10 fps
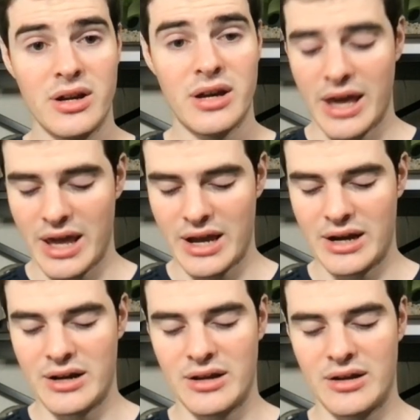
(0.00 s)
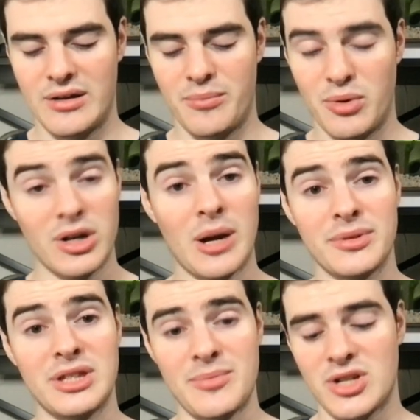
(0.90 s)
and put a couple
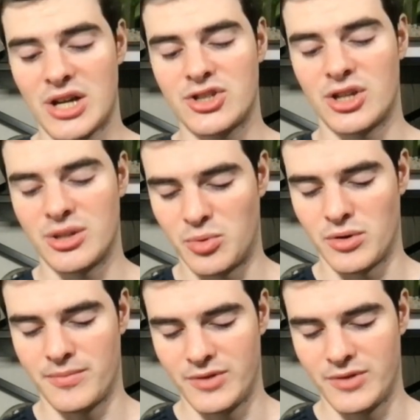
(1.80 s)
deep shots on the board.